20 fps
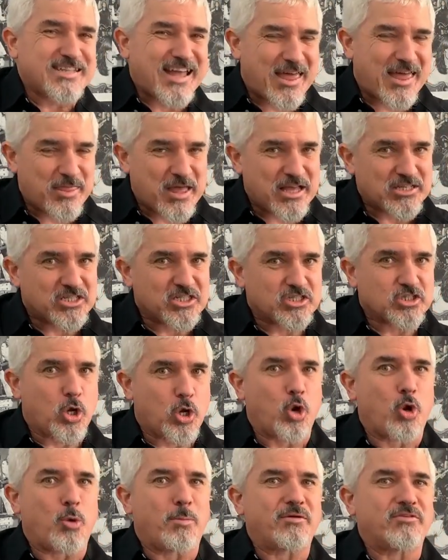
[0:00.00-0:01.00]
and that just
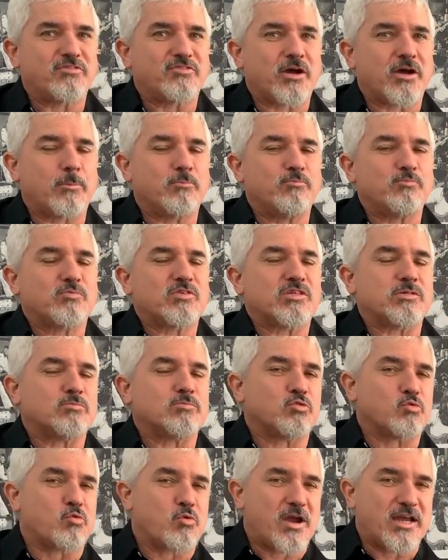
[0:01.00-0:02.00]
opens up some
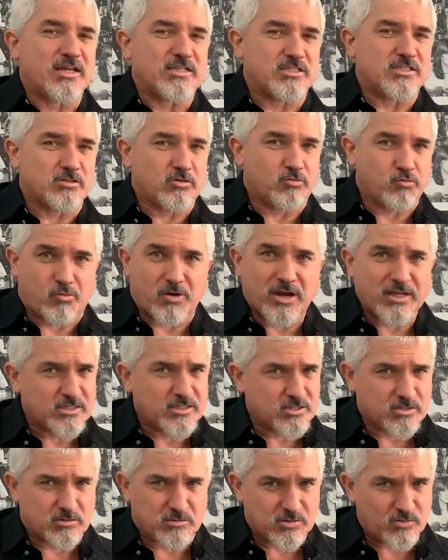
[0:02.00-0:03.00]
great, great
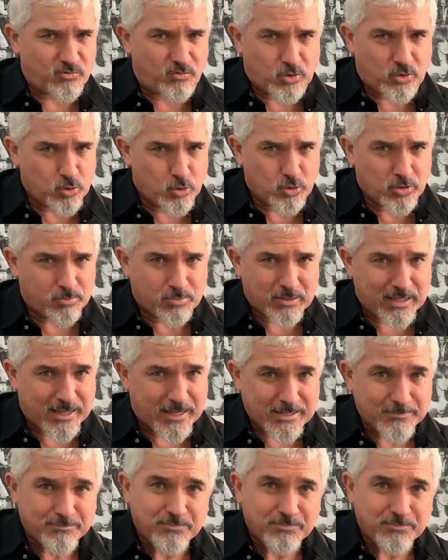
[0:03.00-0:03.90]
songs for you to play.